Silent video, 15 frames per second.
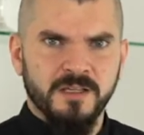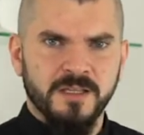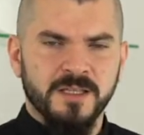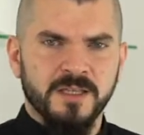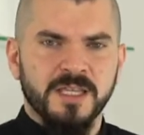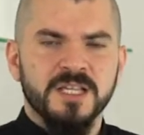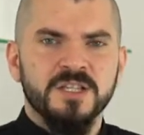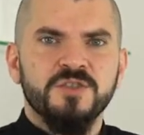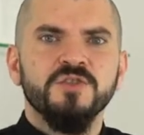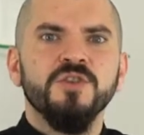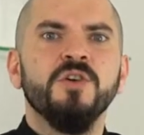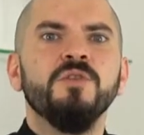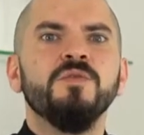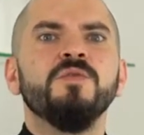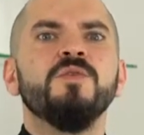There's
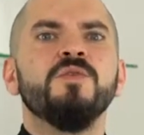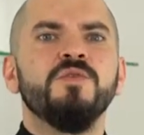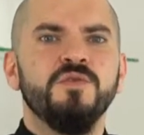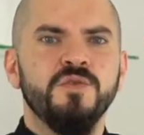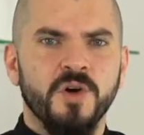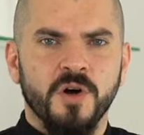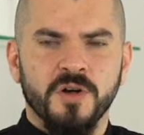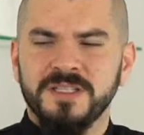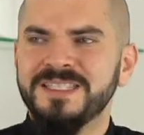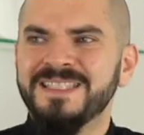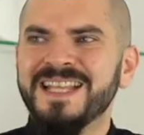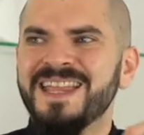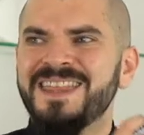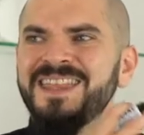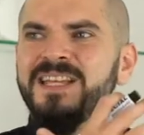
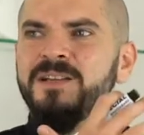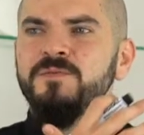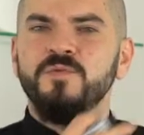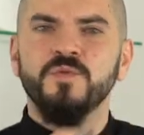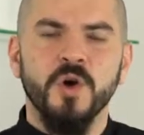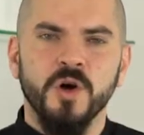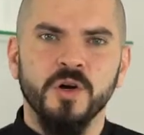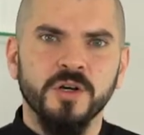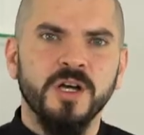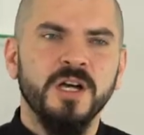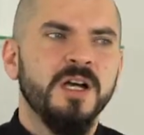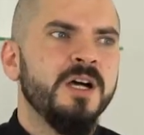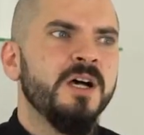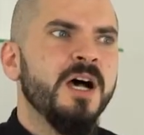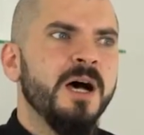nothing wrong
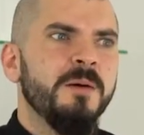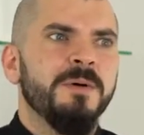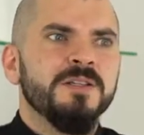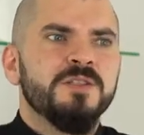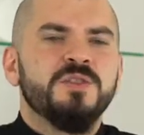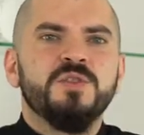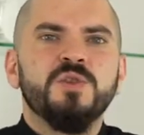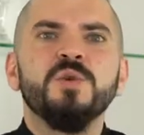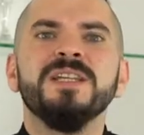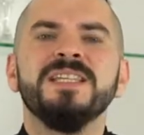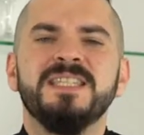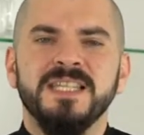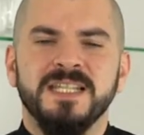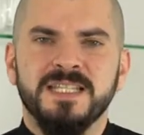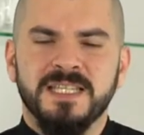about
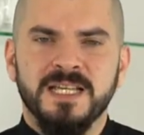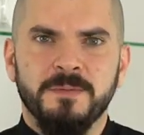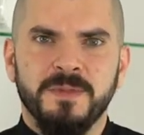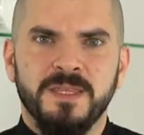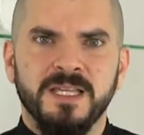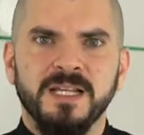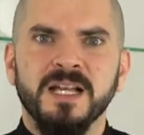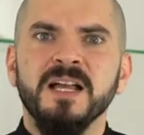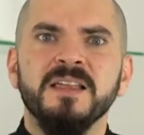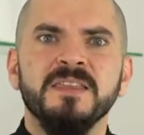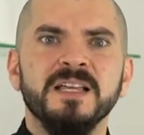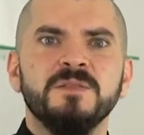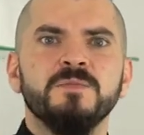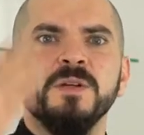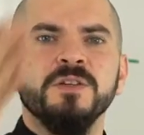twisting something.
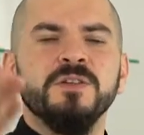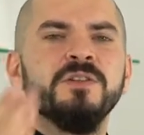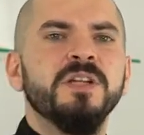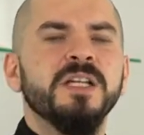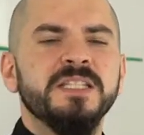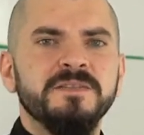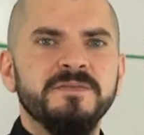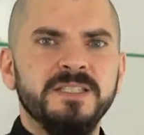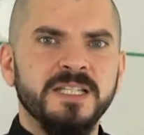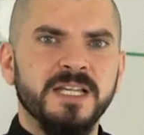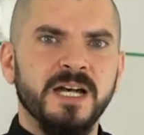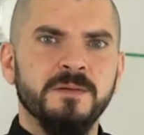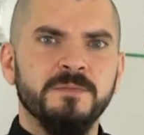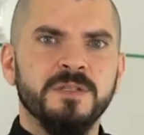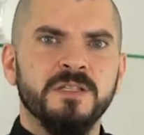That's where your creativity
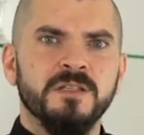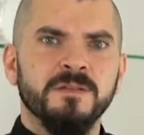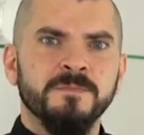comes.